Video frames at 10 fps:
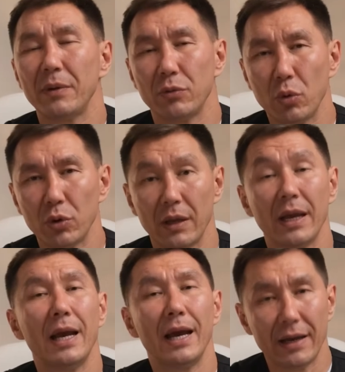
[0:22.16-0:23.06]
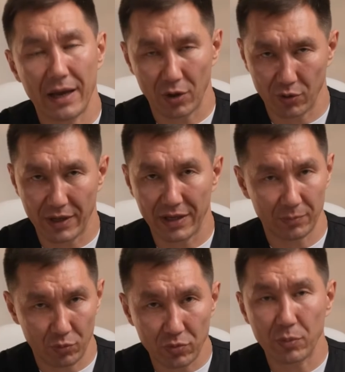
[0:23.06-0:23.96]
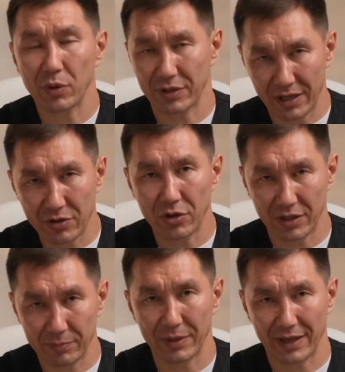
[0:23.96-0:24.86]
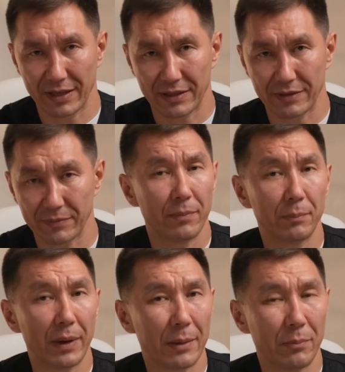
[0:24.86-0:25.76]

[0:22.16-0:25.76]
before, and now a removable denture has been added. Many